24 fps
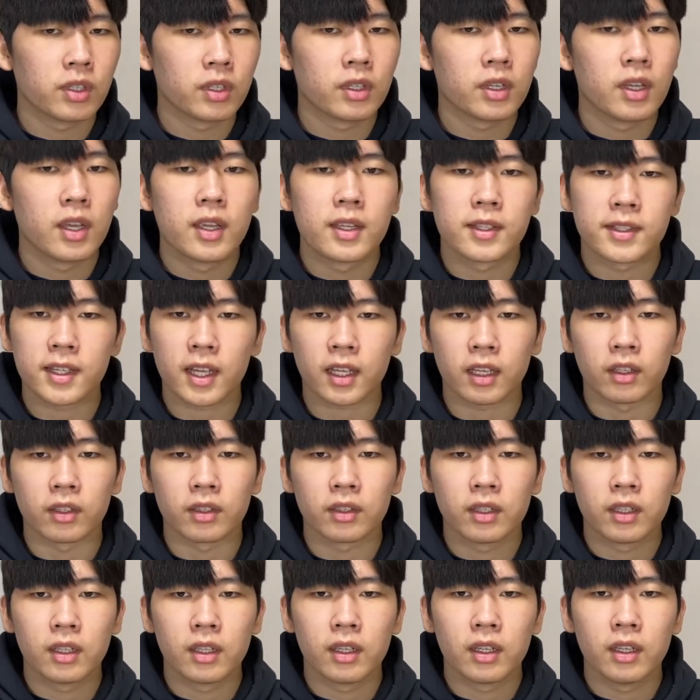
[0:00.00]
Second,
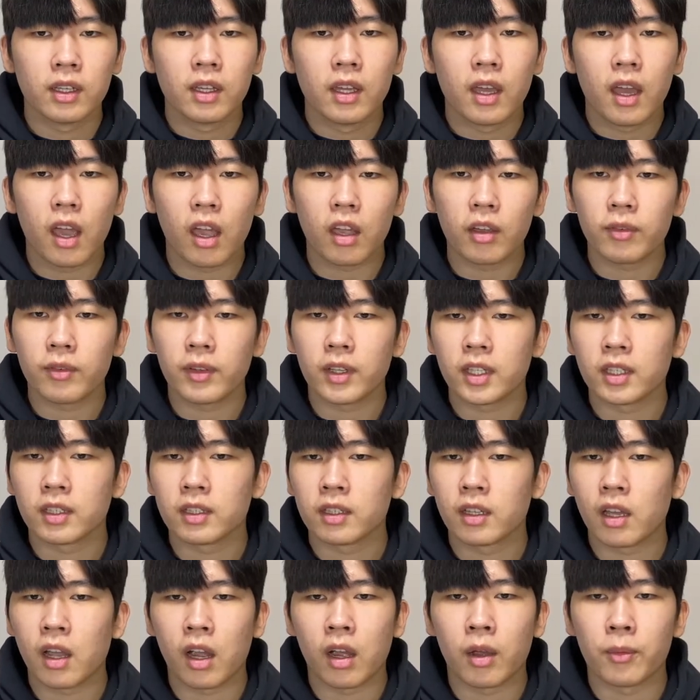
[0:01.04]
I've been
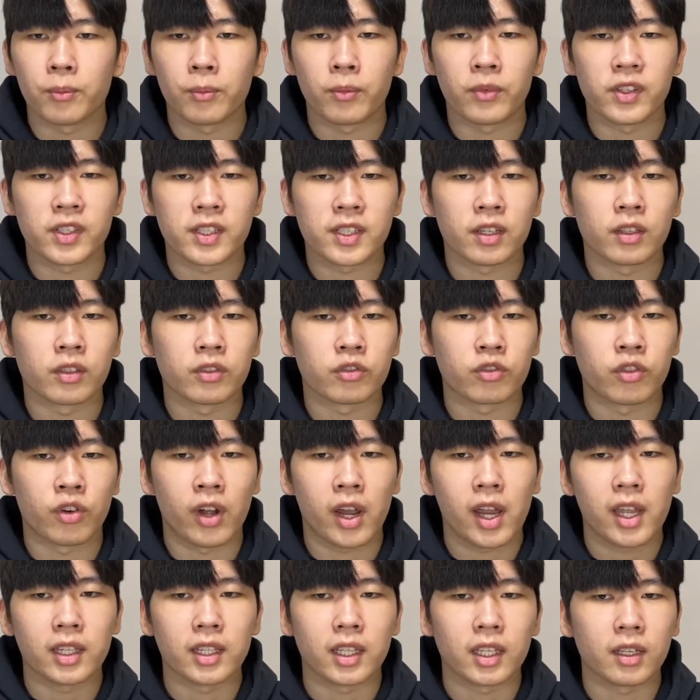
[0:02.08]
on physical
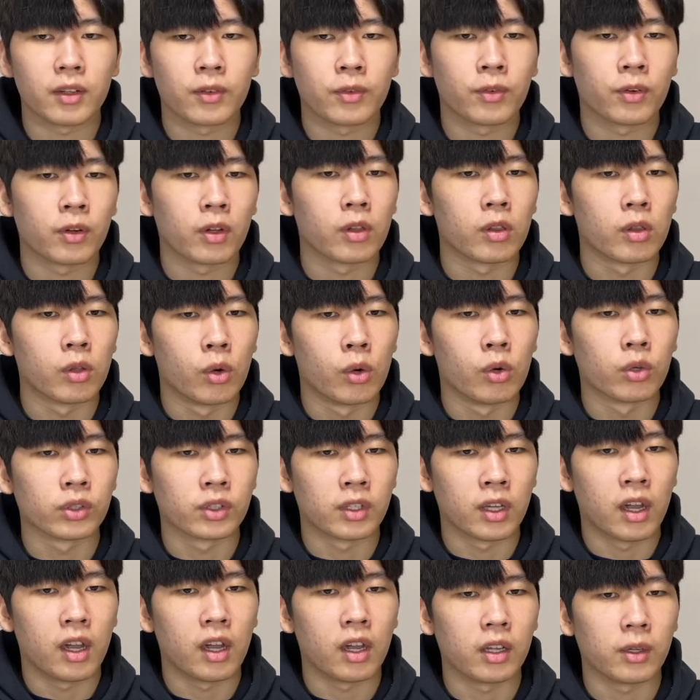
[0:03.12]
training for a long
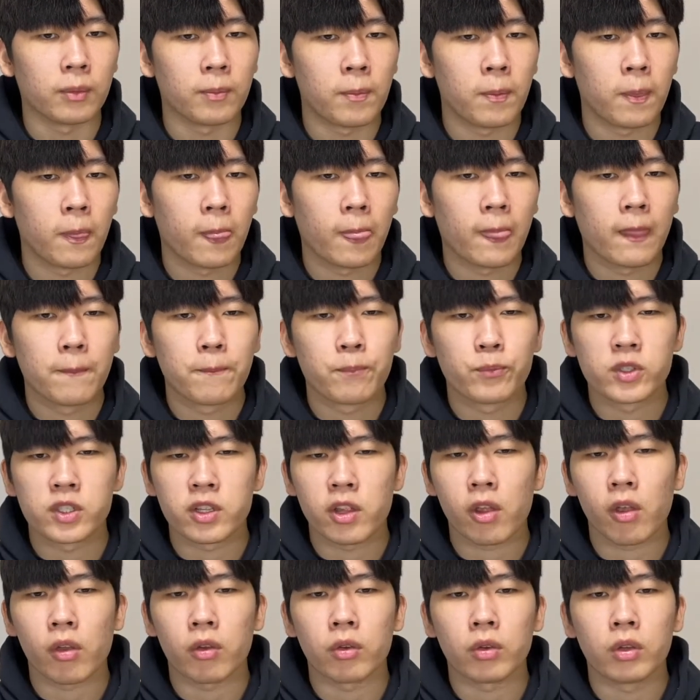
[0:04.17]
time,
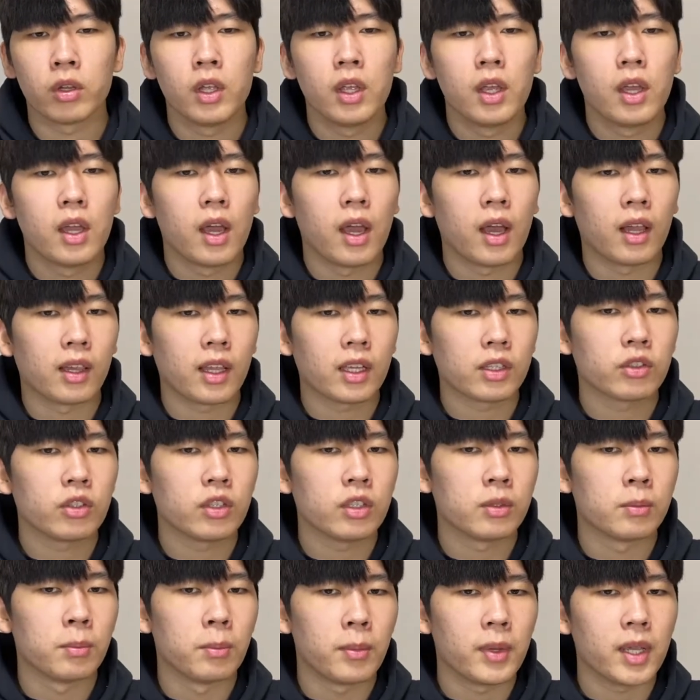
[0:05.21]
so I like to eat
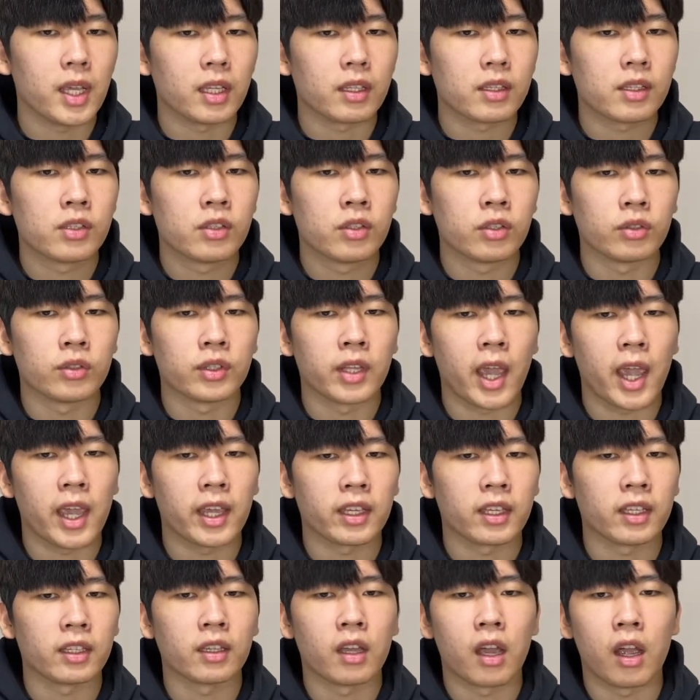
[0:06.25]
meat to take
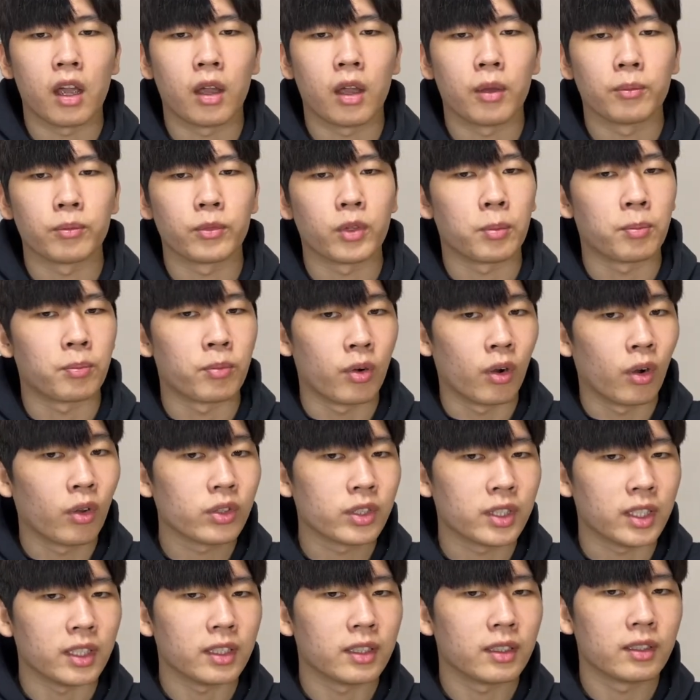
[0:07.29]
in um, the
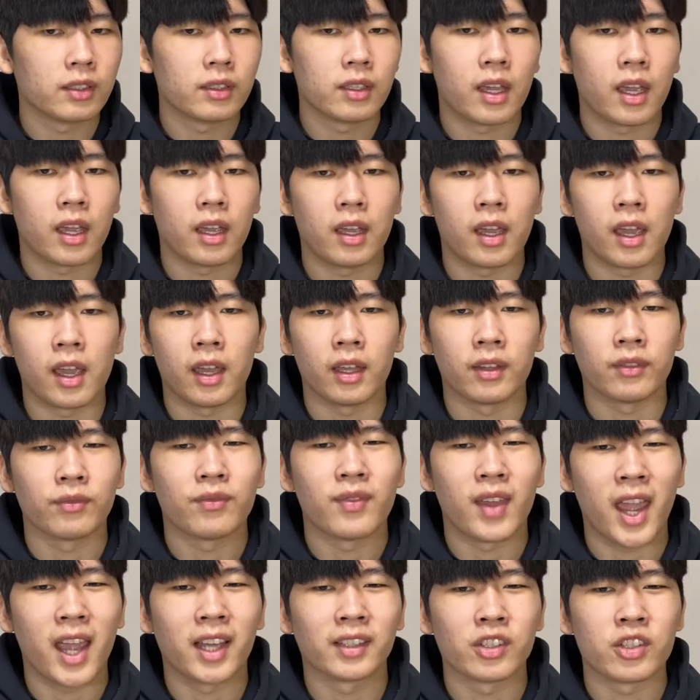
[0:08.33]
protein and
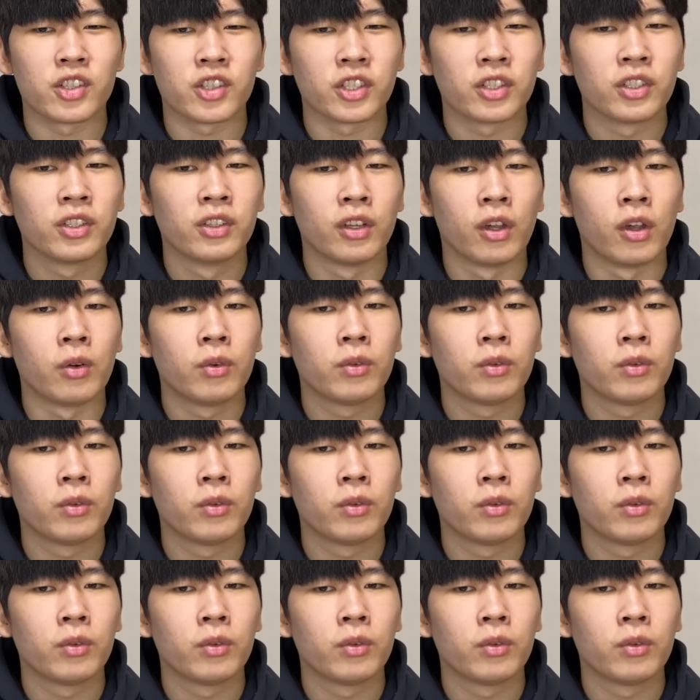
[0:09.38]
energy, you know.